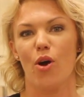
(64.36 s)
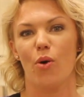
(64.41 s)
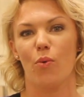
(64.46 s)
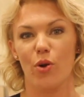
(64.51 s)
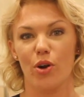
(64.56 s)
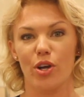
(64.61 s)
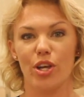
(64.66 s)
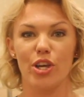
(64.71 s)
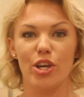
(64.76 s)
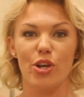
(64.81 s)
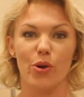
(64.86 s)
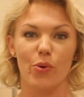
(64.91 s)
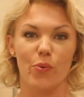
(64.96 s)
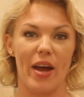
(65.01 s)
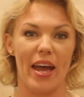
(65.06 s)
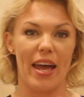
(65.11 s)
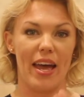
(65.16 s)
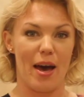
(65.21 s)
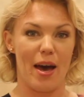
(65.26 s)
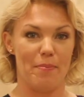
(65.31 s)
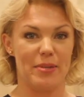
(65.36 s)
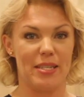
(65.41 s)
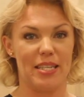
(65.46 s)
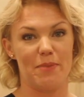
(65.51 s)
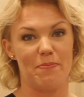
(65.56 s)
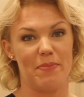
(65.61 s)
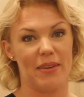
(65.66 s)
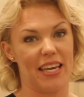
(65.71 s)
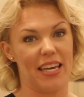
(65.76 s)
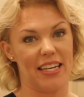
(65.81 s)
working your way up to
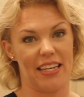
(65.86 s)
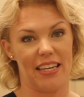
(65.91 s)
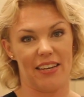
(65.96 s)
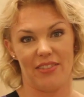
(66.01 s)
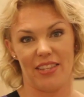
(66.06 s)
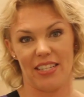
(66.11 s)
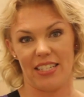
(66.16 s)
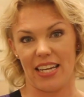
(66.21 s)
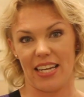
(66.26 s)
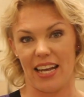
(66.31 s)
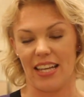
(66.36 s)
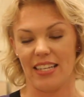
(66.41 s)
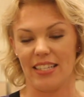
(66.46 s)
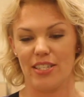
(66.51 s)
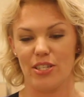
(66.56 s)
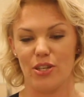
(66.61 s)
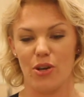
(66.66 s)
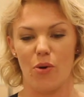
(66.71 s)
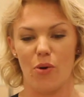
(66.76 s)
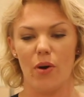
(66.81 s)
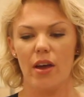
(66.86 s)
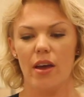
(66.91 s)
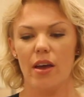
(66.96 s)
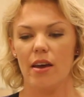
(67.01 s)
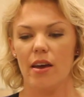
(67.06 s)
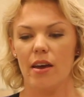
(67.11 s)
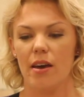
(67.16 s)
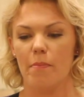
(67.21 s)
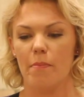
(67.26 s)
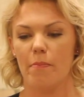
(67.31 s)
the beginning of the dance. So
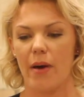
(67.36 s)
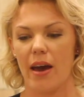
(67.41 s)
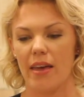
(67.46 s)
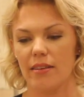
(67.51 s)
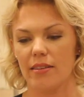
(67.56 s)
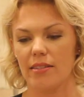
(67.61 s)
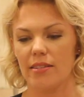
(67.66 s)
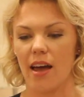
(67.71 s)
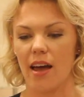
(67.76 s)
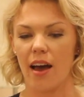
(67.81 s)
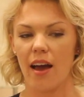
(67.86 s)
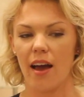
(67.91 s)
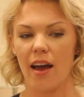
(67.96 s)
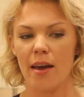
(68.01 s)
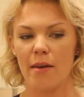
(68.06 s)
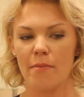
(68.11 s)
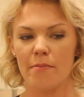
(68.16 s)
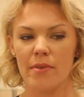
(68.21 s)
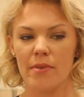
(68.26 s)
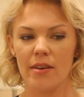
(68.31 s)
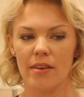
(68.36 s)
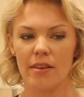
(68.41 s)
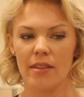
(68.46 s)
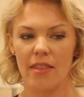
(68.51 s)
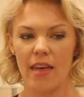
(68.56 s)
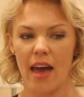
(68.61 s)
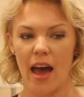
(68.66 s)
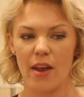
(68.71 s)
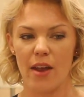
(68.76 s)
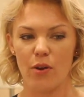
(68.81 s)
by the time
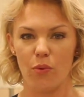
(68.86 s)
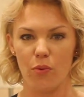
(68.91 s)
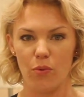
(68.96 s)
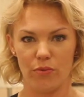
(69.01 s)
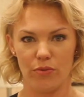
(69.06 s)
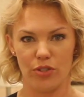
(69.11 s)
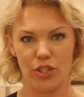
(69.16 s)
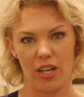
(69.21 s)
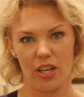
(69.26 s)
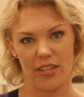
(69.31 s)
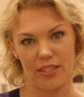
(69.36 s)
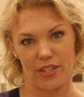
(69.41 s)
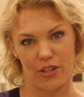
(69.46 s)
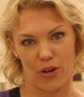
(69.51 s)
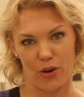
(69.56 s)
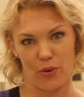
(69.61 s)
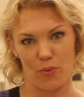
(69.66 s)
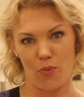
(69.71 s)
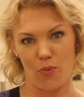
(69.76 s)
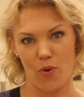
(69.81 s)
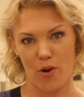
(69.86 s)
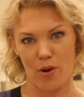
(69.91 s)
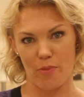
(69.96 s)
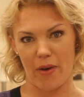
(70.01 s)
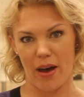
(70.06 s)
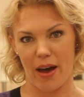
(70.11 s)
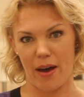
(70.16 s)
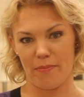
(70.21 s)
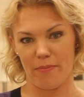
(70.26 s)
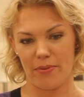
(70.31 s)
that, she calls it her
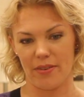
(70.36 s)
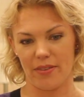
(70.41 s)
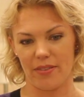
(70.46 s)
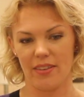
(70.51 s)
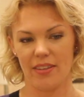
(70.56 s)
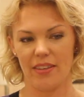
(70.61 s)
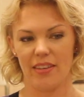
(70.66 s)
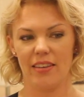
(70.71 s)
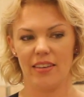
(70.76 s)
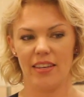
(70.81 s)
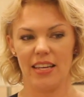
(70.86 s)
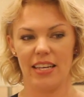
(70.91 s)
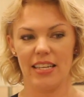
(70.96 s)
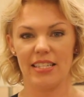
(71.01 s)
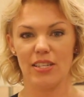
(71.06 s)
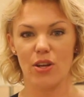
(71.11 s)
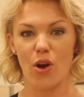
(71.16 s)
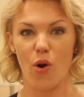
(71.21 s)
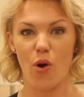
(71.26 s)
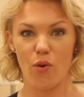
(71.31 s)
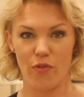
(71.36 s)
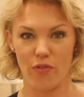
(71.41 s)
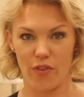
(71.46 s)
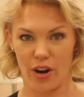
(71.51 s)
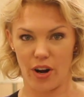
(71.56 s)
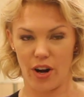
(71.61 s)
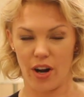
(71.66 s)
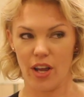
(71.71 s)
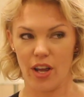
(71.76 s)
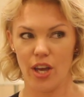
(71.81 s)
warm up, is
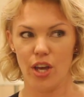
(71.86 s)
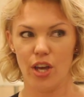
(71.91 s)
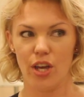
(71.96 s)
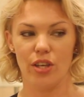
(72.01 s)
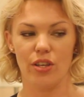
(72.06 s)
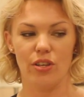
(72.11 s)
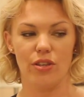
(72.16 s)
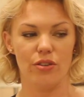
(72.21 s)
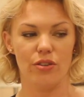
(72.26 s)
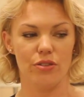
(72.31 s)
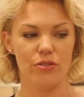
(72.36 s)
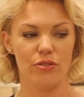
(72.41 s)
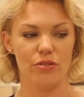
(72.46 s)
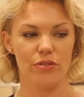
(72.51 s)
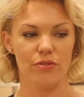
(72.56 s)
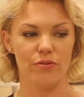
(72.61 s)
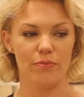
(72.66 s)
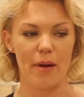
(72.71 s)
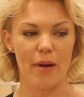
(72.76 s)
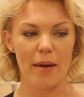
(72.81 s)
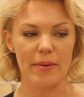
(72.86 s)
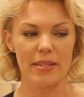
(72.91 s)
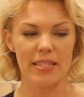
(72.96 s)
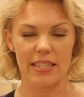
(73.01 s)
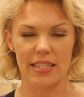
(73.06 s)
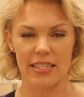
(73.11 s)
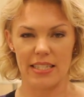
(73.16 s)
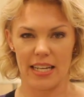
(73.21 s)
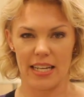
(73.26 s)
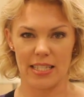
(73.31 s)
over, you've probably
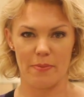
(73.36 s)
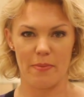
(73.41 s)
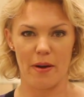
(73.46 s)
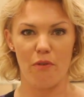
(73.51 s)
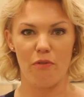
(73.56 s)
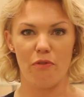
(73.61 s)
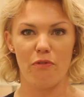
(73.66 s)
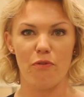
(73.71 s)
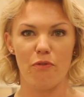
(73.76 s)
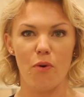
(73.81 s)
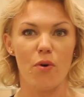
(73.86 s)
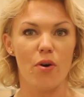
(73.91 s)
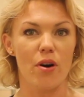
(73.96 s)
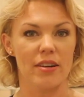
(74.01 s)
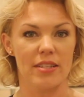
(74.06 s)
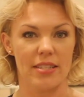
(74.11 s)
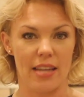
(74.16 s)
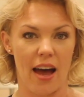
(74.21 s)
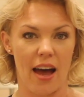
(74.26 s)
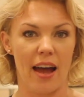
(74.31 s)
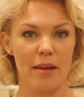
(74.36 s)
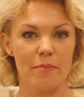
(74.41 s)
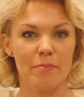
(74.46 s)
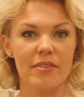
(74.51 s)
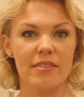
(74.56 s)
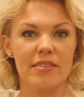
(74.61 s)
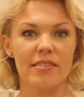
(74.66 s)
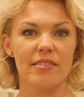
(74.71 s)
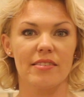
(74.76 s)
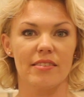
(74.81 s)
done the dance about four
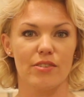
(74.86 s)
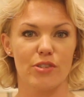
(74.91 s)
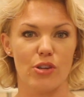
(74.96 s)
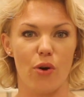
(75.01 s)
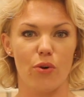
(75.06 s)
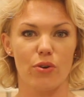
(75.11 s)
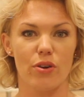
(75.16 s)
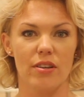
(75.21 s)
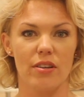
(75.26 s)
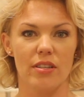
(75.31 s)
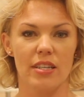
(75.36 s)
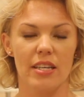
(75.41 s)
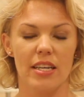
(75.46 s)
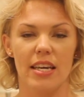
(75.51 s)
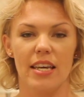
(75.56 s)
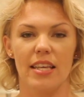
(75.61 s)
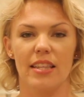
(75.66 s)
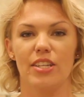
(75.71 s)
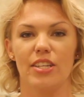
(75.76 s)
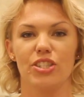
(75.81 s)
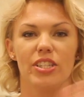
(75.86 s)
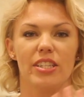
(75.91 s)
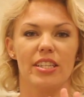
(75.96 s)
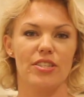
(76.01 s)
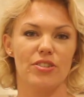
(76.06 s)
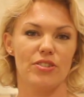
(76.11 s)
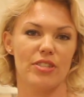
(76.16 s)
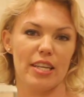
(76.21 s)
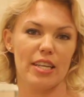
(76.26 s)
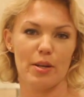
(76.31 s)
times total. Then she
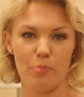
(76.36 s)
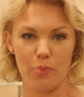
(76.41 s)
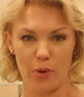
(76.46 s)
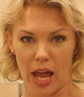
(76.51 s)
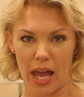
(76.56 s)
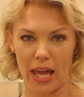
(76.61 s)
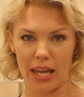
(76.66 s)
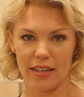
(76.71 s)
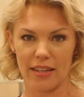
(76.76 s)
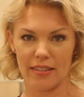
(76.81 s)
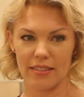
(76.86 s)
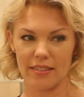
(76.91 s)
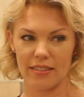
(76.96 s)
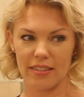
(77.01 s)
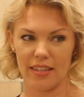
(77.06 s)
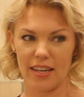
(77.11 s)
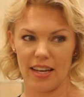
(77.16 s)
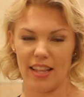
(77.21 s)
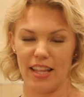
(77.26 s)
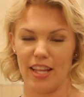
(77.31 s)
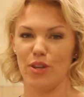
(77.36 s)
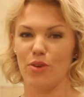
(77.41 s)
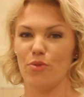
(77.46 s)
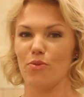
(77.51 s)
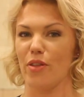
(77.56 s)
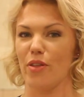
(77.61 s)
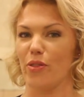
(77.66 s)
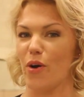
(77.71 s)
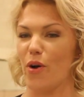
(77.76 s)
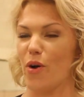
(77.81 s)
lets you take a break, and then you
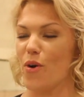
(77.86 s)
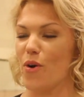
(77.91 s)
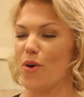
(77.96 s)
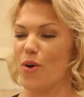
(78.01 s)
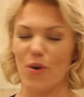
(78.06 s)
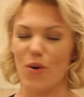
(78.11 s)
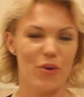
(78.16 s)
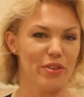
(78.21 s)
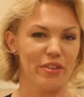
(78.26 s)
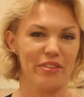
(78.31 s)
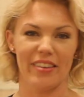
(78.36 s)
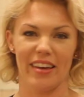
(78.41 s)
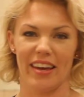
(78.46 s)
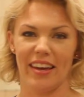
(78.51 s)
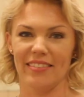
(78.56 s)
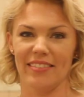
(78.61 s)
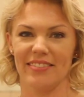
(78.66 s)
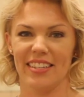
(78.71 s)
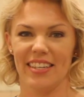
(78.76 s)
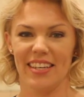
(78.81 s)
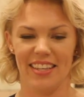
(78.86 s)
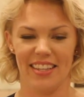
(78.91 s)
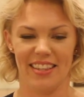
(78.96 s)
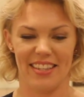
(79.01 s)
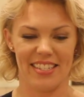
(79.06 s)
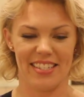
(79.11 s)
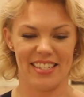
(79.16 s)
run the whole thing the